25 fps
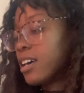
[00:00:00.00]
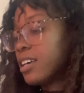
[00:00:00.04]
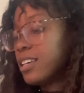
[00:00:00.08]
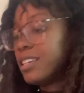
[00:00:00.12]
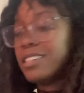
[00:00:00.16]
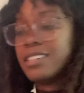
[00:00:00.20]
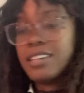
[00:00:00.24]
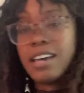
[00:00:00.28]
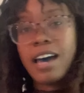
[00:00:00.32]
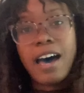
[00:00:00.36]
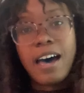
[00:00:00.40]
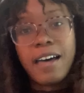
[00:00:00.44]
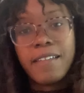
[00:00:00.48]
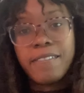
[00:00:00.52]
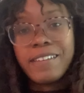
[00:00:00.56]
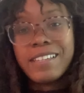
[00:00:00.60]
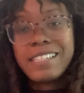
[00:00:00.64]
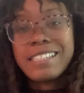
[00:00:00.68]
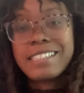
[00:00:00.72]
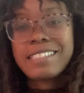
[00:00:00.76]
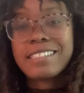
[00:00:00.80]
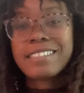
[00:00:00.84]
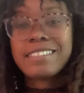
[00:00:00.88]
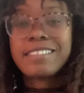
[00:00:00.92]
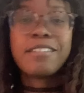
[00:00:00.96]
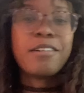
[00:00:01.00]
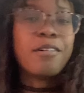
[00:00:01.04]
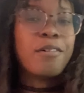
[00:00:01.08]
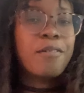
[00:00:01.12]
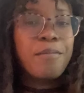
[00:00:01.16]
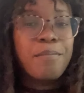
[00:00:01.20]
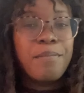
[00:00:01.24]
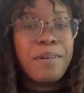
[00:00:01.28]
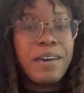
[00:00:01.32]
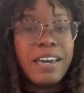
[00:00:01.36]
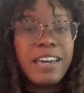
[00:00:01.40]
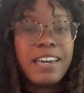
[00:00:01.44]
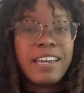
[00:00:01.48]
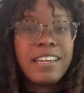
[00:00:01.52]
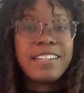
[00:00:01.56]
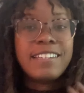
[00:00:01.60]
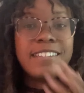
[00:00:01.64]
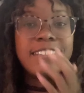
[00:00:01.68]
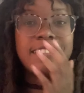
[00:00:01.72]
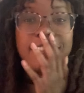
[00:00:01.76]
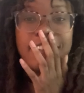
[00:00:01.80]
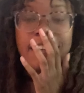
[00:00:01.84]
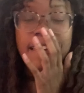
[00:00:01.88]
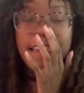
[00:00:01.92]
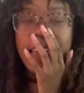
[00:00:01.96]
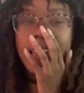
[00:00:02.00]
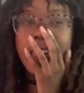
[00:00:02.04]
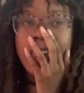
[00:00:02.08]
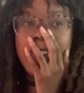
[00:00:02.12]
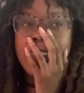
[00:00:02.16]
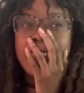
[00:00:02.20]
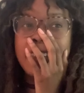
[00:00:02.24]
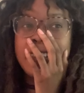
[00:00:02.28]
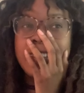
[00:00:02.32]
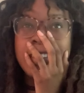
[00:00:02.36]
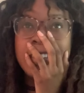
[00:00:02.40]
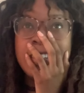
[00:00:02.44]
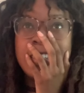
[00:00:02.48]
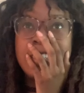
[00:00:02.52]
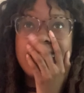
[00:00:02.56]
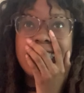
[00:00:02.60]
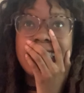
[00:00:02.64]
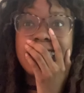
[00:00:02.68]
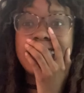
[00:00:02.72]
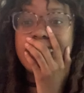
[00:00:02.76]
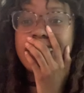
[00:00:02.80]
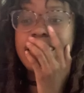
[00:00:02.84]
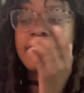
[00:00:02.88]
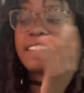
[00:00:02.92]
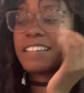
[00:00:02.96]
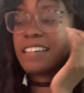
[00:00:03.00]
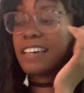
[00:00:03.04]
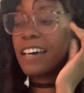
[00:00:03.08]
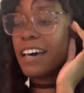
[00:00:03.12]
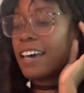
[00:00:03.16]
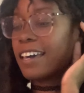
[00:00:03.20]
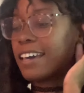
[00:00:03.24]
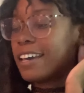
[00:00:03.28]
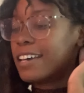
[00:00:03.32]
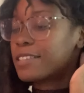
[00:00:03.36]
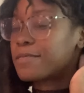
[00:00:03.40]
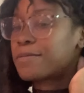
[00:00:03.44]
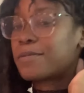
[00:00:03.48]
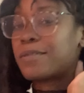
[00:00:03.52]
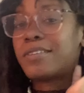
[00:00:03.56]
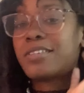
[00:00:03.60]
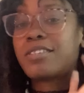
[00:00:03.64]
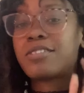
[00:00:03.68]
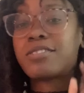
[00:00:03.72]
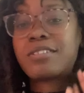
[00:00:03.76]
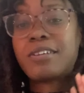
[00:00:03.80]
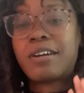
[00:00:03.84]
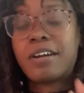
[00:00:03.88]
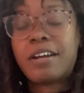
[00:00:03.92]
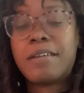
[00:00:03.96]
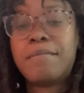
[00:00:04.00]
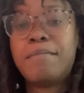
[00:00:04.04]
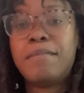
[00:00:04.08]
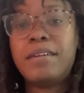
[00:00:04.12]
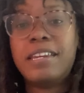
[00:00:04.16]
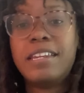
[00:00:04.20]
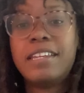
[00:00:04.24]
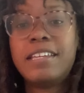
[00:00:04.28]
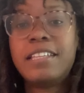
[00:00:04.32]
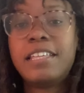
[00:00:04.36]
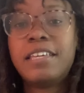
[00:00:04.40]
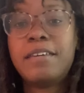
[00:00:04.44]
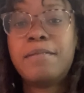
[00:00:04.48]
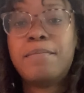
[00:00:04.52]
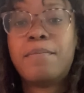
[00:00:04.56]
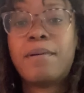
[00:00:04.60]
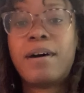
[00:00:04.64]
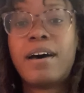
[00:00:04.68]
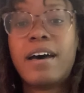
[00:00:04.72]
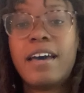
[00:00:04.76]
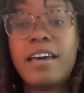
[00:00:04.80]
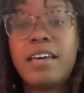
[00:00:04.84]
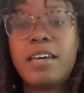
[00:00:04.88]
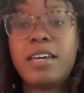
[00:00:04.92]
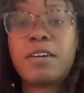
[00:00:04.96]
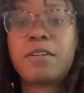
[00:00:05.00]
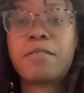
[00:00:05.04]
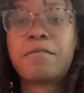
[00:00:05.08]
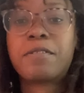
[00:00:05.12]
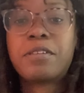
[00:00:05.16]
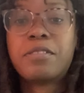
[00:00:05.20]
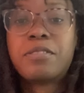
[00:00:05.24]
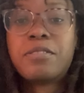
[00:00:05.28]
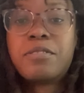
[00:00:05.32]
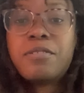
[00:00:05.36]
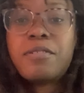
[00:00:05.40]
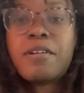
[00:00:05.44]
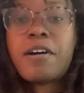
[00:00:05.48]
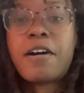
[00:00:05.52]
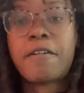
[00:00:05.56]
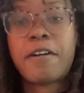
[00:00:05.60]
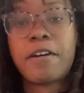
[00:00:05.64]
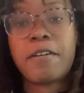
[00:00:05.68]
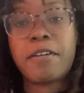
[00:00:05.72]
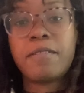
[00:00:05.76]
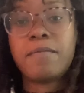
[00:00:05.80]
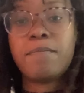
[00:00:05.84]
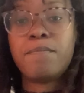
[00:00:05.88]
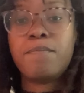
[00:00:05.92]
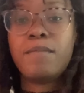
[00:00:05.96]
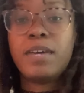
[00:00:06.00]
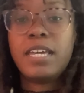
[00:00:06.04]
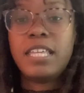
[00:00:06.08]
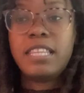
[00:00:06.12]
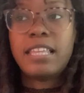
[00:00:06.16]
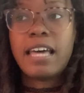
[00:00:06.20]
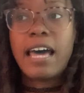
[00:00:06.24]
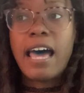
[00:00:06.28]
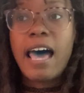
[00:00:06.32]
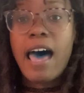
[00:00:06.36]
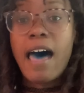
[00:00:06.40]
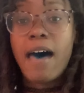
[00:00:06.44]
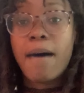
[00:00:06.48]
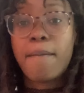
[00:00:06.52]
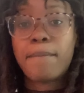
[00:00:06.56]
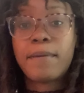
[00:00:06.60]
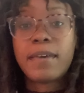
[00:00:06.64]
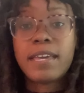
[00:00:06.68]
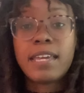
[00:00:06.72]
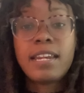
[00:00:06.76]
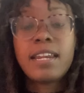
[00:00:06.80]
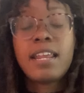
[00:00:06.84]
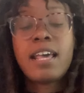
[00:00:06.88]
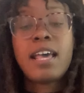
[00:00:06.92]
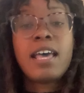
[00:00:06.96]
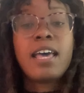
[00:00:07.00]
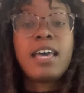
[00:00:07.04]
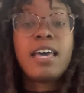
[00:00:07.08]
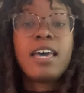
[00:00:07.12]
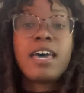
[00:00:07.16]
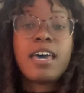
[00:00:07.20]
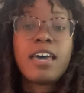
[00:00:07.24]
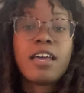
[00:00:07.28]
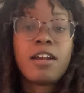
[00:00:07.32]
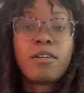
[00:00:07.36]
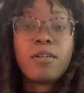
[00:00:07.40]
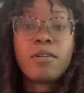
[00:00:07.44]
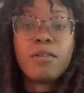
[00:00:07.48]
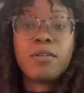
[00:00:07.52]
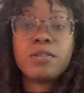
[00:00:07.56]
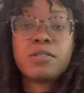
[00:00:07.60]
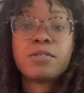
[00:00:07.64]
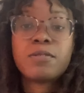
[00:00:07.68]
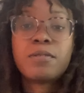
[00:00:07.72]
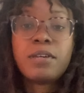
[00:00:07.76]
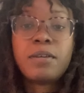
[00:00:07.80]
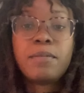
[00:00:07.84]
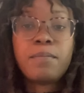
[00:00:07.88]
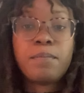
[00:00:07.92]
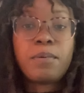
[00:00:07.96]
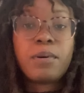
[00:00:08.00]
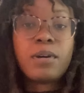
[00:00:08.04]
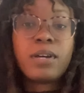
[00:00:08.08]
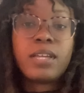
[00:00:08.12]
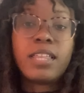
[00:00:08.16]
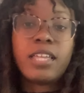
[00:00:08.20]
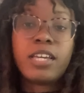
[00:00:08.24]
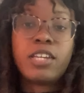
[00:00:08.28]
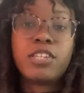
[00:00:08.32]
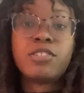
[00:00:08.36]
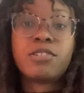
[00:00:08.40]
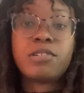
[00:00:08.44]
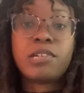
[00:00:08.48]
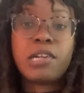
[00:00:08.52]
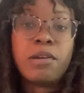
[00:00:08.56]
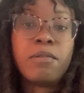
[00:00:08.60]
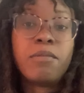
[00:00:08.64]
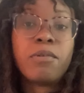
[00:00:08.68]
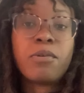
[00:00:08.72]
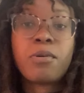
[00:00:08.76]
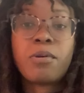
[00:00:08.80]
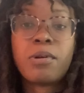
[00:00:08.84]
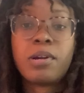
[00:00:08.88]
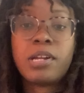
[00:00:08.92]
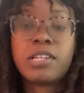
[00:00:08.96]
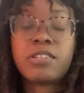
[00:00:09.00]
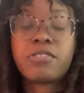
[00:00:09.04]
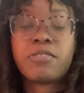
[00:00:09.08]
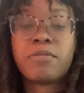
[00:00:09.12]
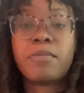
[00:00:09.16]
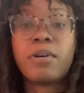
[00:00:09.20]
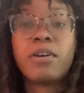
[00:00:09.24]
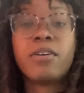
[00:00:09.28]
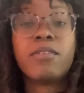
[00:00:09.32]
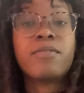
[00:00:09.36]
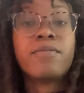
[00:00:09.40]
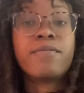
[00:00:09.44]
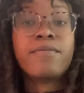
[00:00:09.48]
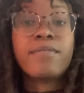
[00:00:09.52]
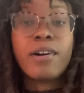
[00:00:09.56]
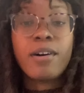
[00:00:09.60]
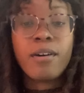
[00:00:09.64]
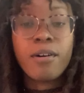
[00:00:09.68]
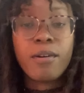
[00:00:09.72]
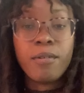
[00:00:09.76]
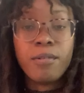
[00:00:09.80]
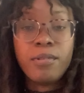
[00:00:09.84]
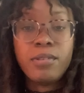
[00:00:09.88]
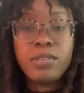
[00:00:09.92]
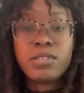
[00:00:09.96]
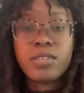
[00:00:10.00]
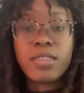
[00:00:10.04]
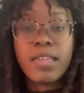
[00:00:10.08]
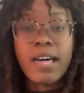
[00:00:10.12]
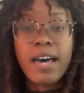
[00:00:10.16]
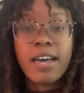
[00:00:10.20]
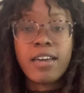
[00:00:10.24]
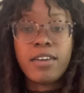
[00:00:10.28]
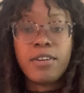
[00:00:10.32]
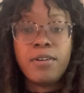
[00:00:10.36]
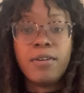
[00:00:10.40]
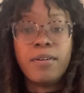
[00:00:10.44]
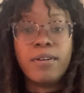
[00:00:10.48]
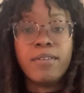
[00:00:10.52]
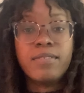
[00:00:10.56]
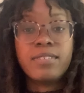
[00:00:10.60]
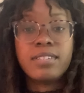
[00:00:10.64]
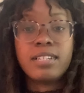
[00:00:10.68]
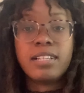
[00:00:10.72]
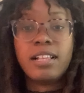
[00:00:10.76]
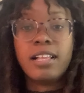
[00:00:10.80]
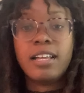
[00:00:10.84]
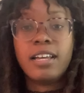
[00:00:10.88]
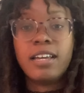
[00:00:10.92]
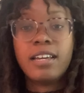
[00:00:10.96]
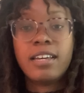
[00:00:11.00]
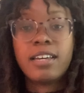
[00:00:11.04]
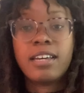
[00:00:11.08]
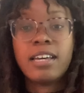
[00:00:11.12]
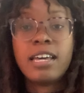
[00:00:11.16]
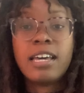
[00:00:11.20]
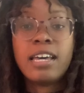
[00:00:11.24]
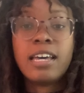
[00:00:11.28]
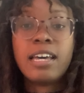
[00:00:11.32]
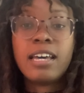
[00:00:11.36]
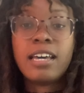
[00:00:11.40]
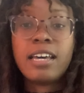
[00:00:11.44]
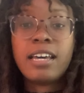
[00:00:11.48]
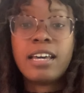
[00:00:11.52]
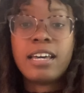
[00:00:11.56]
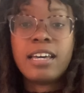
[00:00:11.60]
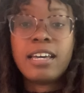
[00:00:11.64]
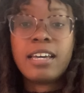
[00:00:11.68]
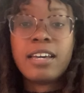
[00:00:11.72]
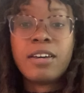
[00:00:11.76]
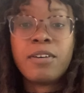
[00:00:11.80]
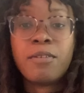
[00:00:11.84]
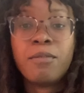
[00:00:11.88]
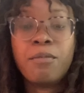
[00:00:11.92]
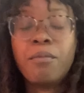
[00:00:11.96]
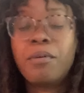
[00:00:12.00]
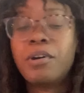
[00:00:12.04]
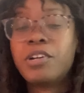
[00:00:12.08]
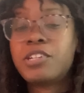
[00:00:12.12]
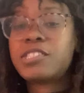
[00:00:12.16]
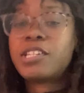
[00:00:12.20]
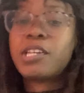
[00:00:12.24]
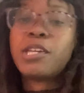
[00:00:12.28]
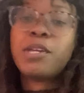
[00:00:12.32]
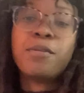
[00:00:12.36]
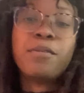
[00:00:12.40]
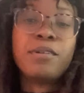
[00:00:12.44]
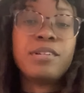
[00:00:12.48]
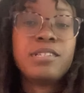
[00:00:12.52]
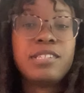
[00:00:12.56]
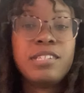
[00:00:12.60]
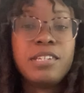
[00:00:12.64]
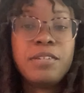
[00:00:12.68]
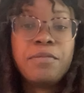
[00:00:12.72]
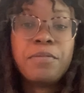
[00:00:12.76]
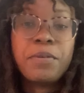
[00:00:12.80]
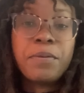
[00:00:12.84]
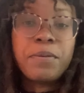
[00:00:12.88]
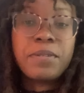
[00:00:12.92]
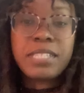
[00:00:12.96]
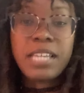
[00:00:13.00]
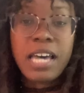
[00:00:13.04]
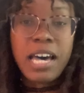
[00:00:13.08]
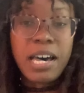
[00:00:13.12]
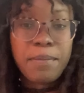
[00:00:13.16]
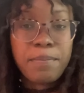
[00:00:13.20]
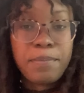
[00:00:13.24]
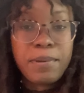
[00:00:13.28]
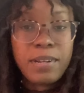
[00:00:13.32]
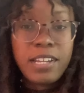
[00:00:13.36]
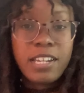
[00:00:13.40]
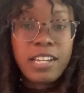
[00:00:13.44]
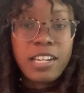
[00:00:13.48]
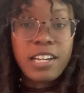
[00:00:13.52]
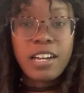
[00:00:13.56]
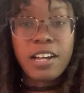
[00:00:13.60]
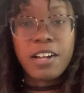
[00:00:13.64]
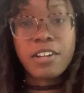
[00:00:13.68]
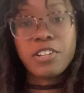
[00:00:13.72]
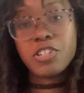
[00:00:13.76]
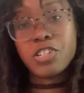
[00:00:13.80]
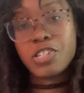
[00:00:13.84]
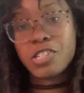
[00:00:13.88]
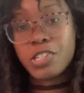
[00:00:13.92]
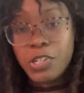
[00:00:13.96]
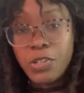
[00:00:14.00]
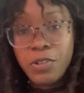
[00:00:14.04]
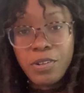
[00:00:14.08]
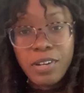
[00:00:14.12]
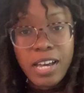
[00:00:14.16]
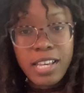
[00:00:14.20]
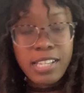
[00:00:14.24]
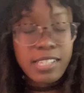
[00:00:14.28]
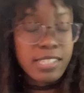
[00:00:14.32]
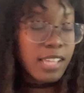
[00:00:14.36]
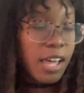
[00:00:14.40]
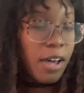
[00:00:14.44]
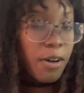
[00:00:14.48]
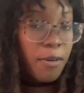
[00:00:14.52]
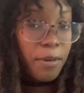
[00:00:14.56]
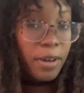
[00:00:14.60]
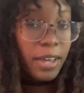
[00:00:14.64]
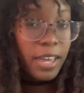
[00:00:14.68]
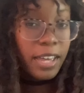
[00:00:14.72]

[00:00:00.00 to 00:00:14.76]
yeah, that's the homepage, and I guess we'll start immediately by going through how I made that happen. And I'll also input like screen recordings from my phone so that you don't have to like wish that you were seeing what was happening. I'll just show you guys that way.